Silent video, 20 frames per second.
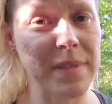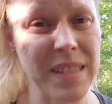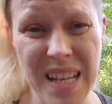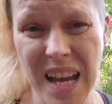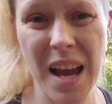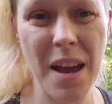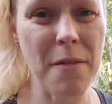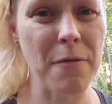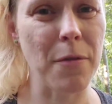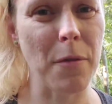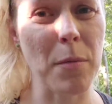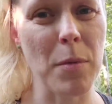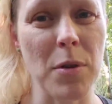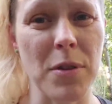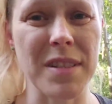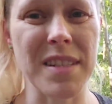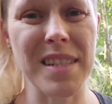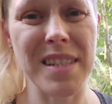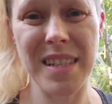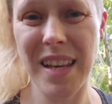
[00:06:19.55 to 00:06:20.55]
time from
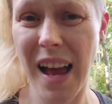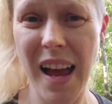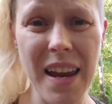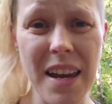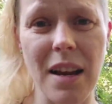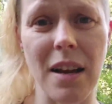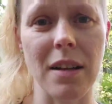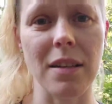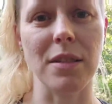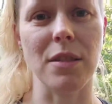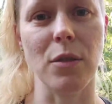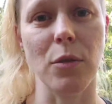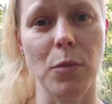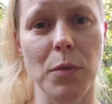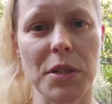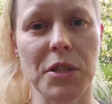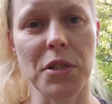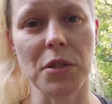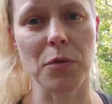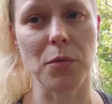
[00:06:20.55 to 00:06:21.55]
your side hustle,
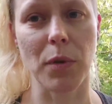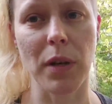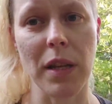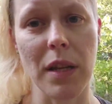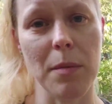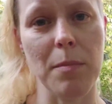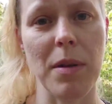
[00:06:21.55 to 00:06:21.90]
which has really